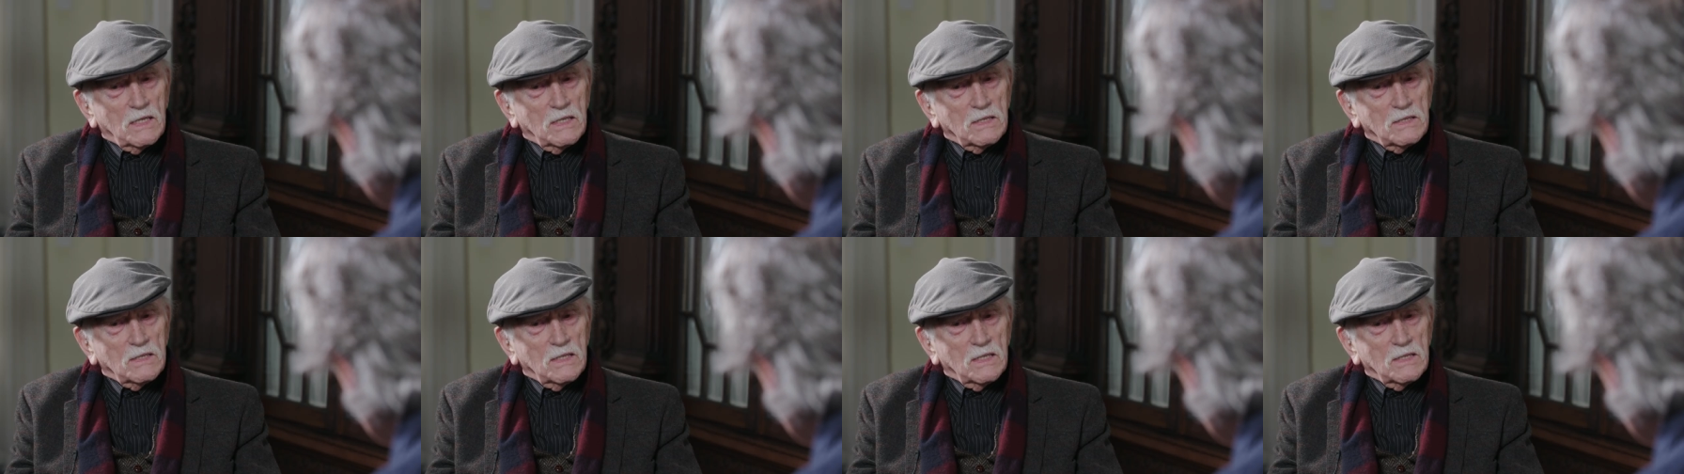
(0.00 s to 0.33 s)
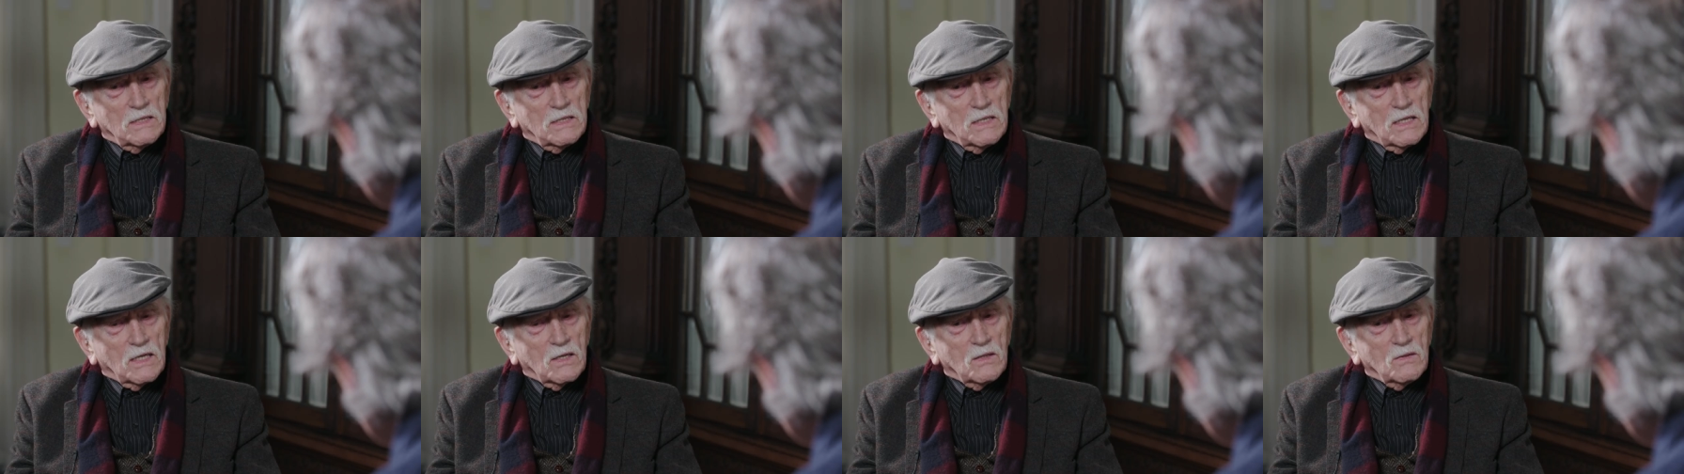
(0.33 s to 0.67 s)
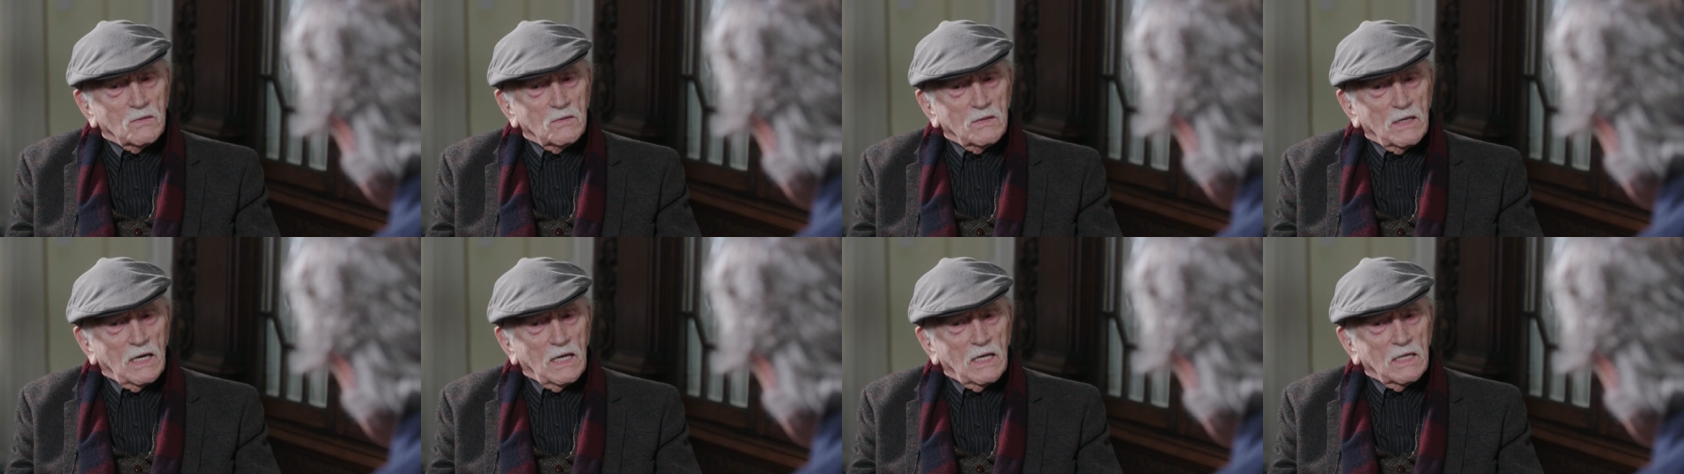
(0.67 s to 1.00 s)
I, I think
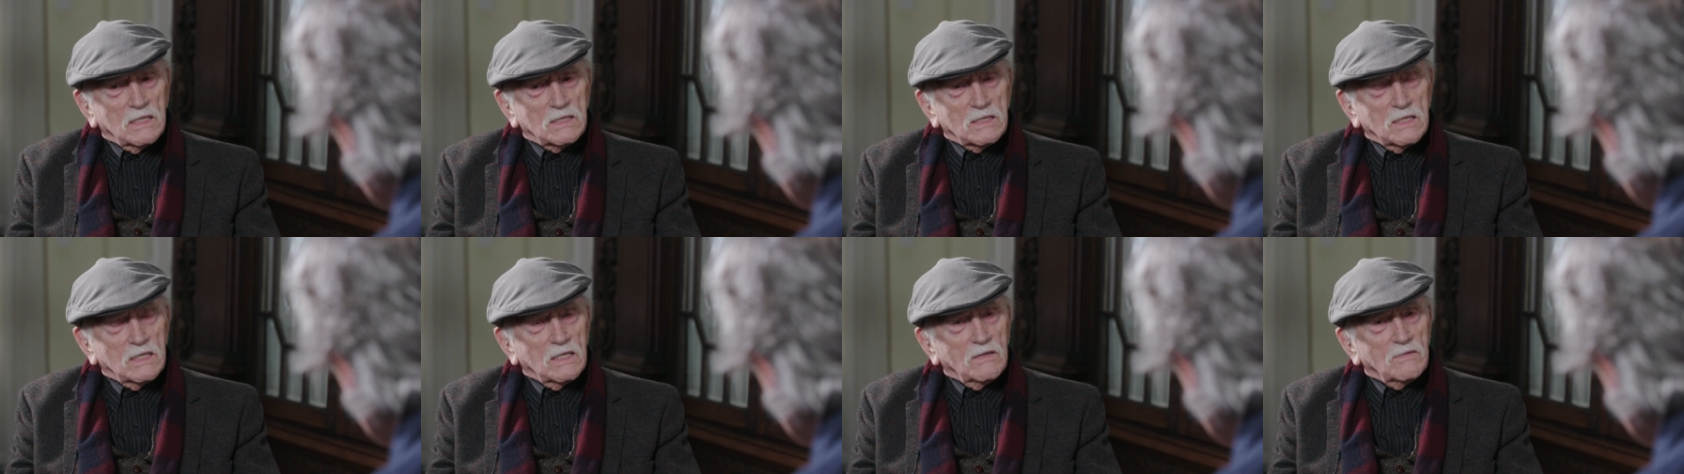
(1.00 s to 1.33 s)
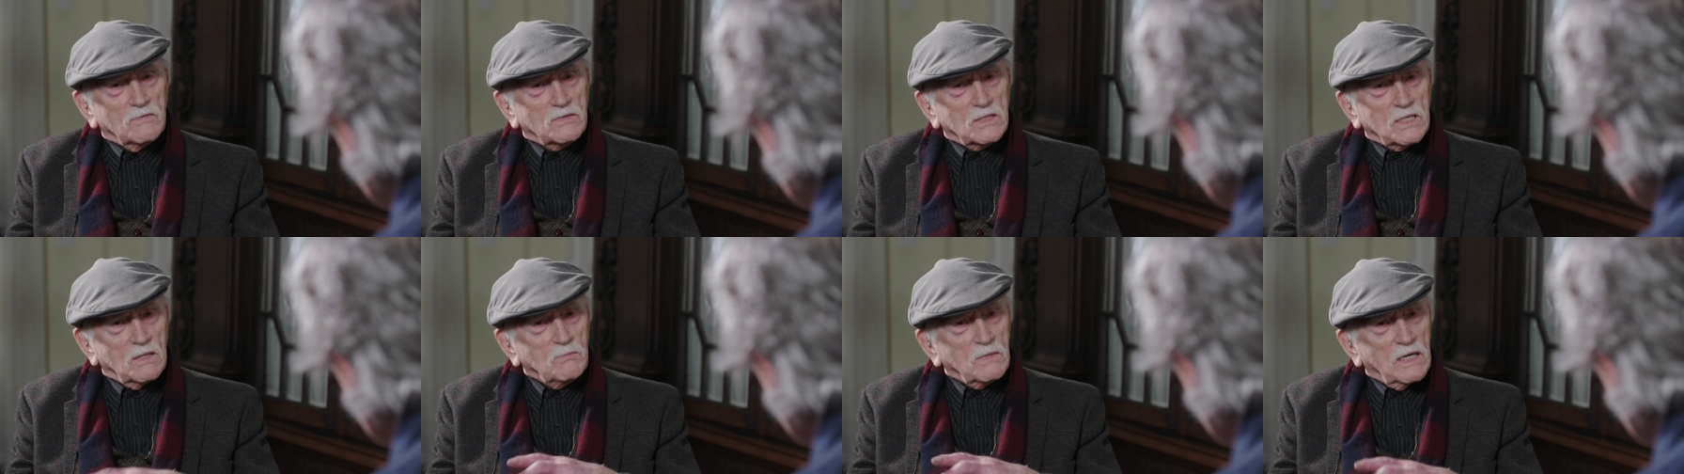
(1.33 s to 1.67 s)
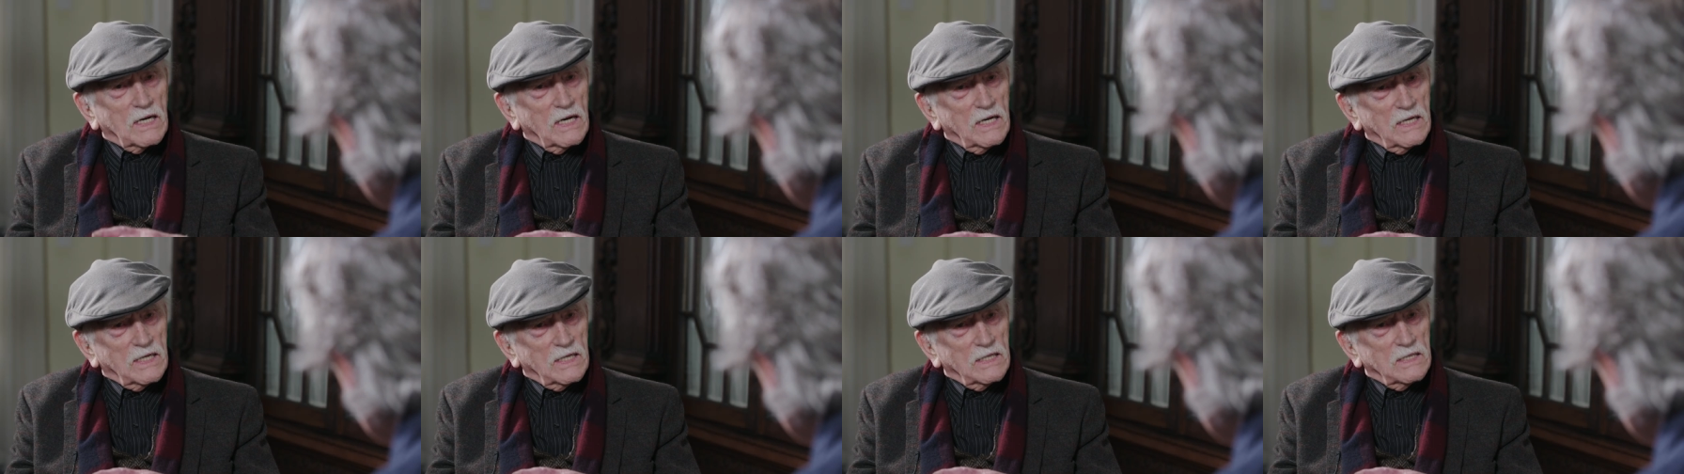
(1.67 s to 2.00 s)
orality of some
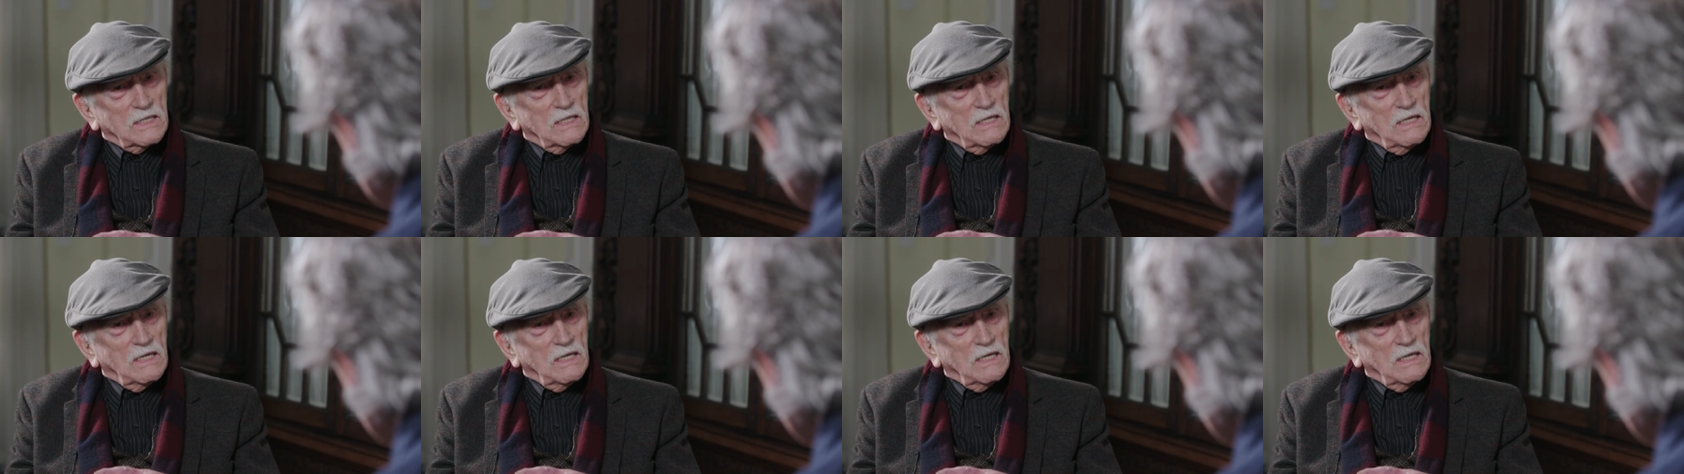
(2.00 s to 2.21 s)
kind